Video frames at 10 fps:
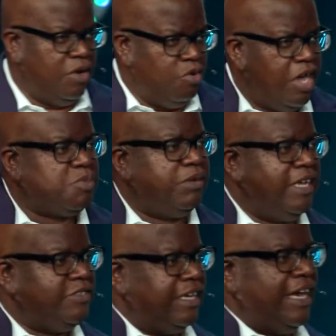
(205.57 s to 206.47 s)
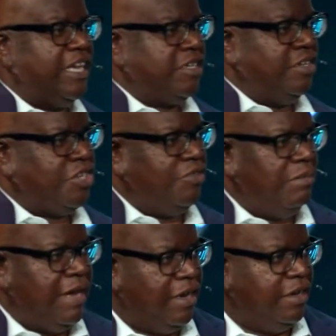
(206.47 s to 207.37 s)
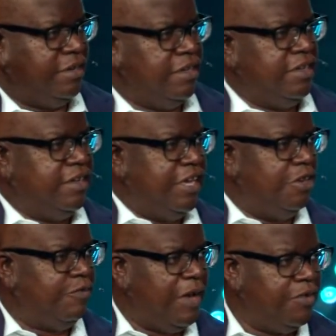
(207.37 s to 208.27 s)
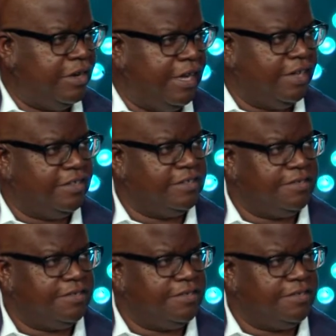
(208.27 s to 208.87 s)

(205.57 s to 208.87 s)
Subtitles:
Who else believes that God's going to turn the battle in your favor today?